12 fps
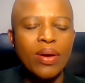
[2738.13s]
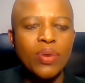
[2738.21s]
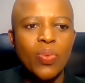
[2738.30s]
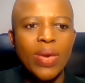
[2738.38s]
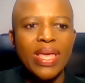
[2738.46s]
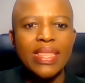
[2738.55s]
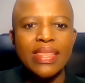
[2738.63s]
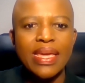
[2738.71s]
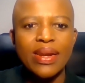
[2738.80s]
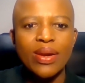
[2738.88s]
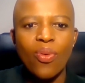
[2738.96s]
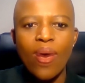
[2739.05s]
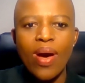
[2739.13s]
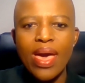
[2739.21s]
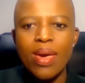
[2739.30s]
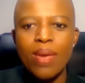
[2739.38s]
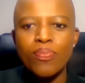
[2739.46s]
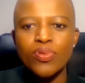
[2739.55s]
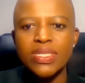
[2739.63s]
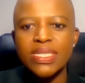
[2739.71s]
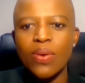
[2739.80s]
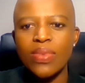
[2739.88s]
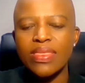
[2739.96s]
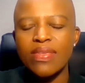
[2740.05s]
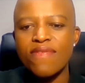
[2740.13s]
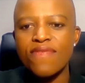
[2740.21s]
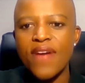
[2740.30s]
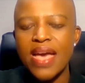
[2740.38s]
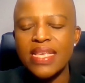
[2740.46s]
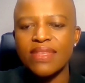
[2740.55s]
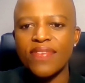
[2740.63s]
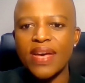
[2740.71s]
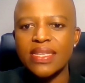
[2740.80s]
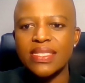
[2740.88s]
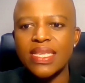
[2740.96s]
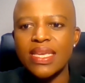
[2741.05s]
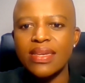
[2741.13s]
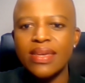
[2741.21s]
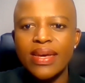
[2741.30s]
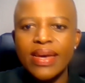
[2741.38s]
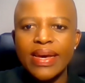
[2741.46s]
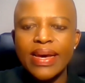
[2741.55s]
about whether they require a booster with the Pfizer vaccine,